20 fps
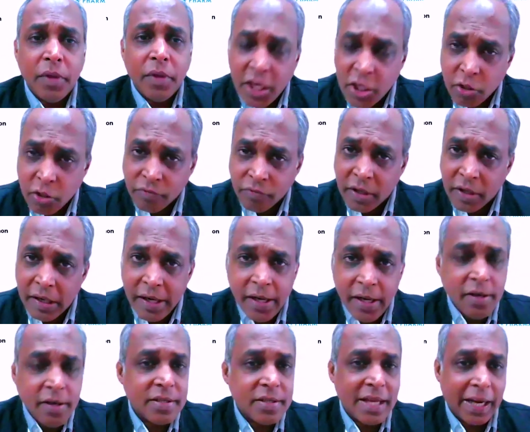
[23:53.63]
each of the
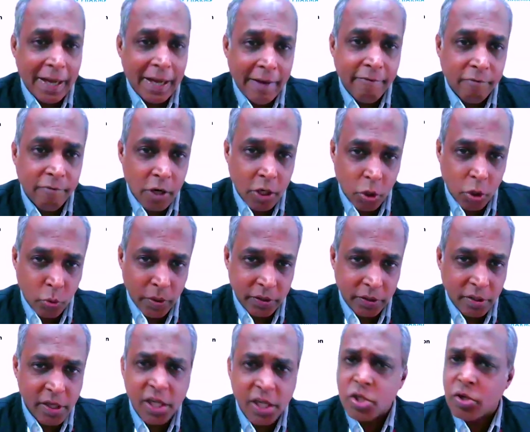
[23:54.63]
leaders that I've worked with,
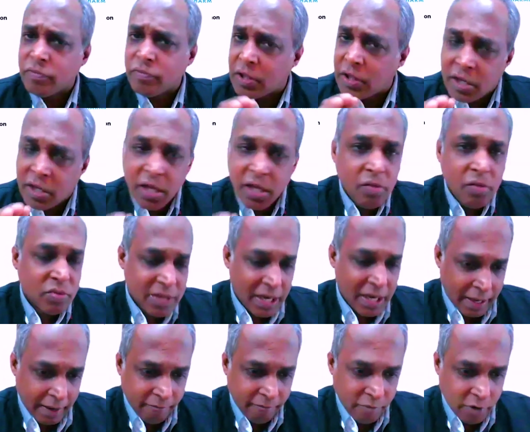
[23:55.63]
each of the teams
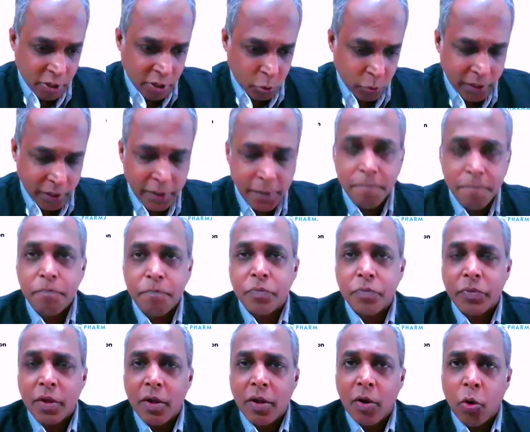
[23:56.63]
that I've worked with,
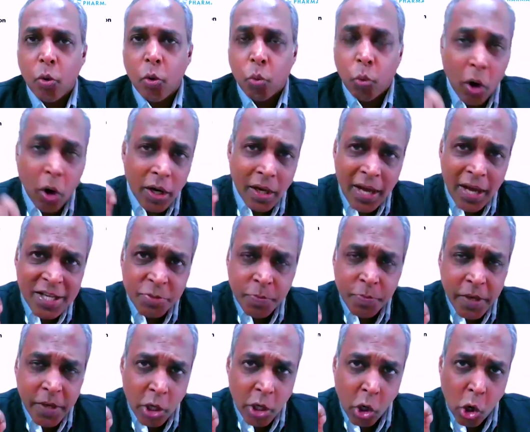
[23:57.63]
what has
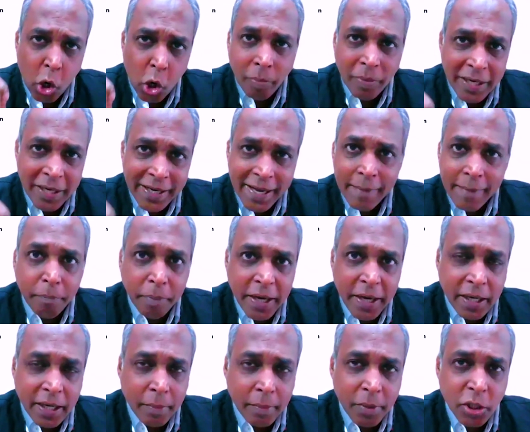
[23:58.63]
been a common
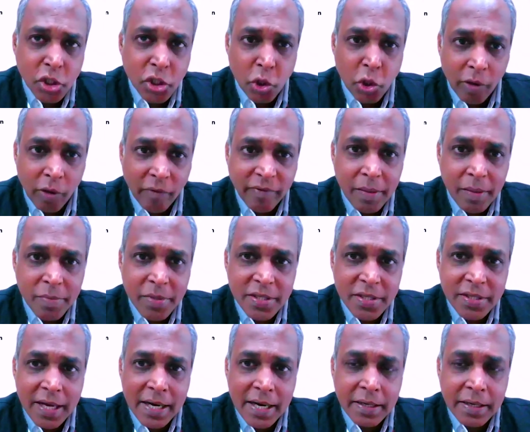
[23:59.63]
template amongst all of them
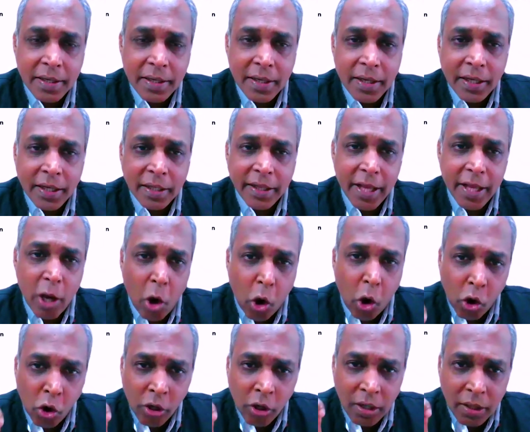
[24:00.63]
is that they
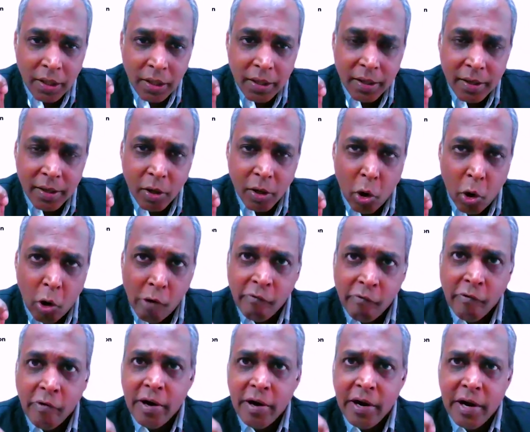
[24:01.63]
all
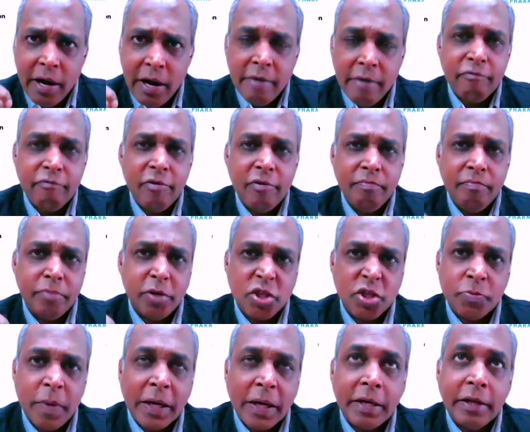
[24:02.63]
offered a different
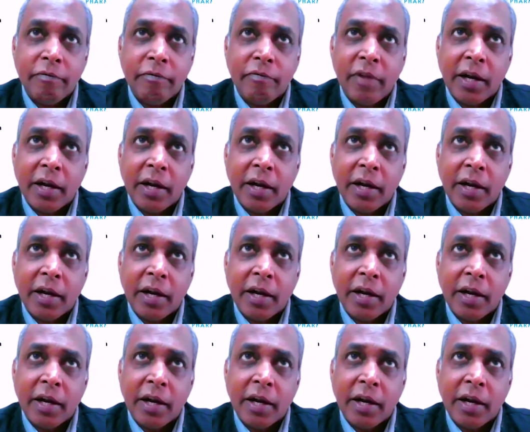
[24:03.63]
perspective